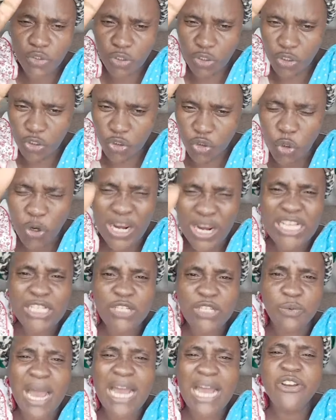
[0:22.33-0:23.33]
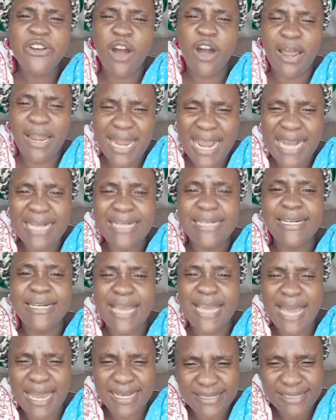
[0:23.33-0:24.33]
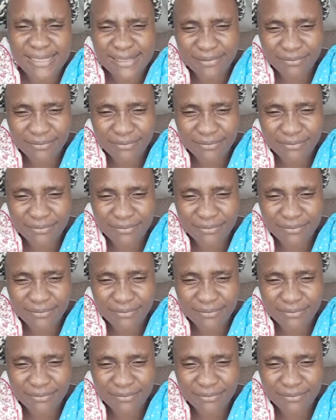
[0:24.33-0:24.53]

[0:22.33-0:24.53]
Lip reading: Do it while you are led, yes.